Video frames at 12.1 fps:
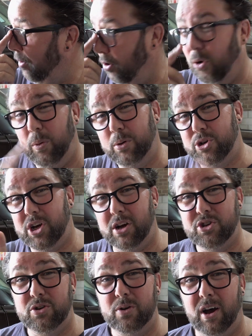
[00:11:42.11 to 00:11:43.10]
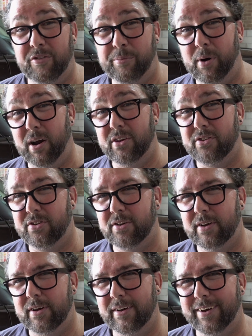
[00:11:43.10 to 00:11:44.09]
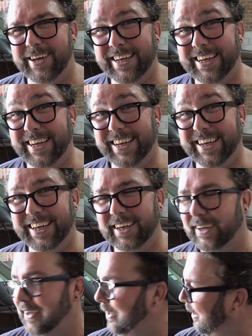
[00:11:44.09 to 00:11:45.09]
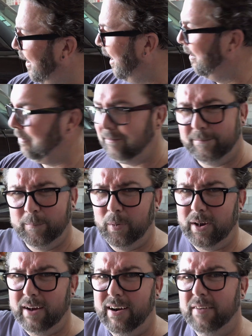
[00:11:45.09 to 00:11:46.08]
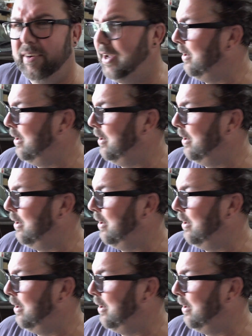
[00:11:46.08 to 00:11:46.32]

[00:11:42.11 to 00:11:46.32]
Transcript: Or we'll charge you half price. No, we'll let her have it.